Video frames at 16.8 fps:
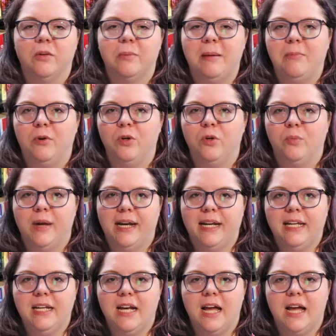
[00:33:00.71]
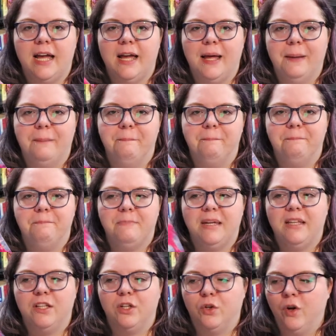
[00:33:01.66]
other people who read it um,
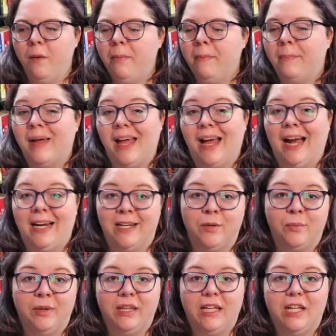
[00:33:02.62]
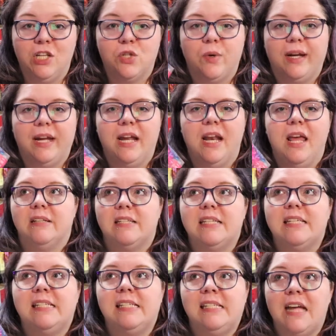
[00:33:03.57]
in the group, but I did really enjoy it.
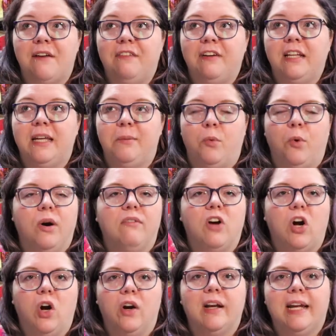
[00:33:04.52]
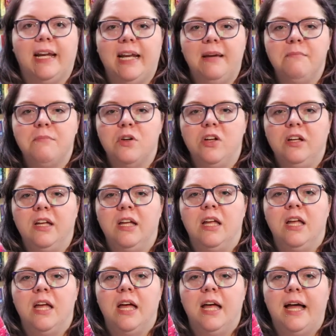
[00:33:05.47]
This is definitely more of a hard-hitting book.
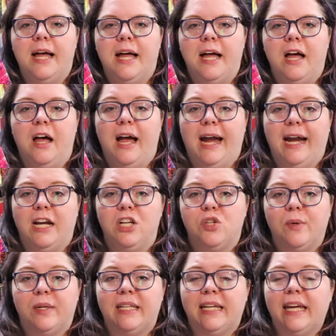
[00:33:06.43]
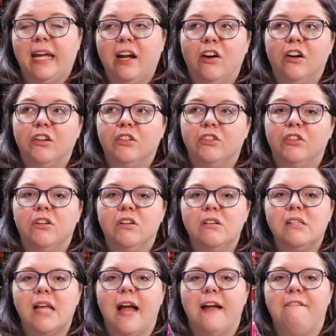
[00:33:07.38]
Uh, I enjoyed the
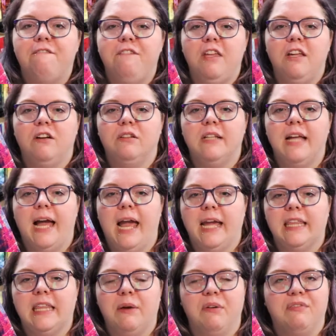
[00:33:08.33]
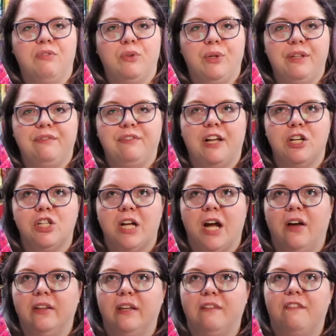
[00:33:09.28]
characters. I feel like they were fully fleshed
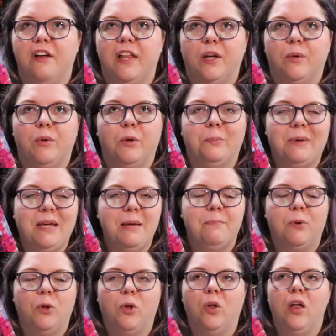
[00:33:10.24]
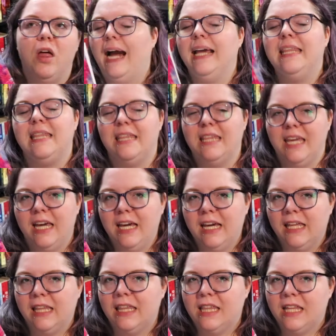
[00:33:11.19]
out. They felt like real people. I
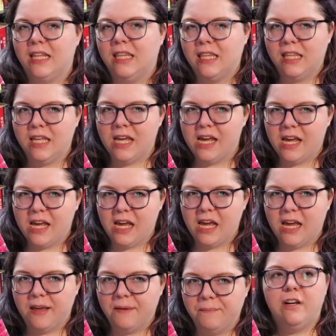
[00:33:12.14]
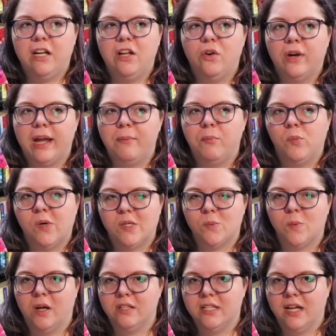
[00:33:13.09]
think that the video game
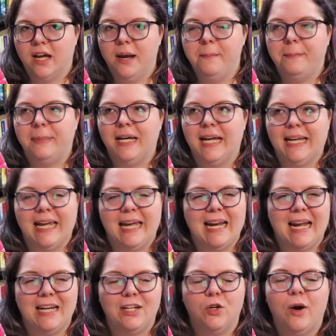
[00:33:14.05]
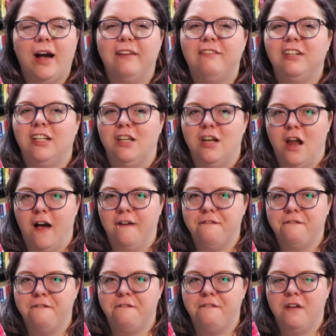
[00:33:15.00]
was well done, but again, I don't have
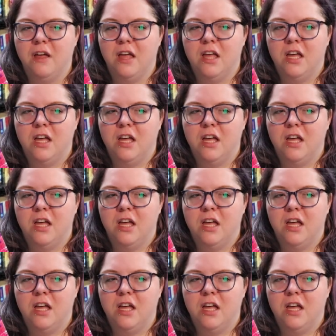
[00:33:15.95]
enough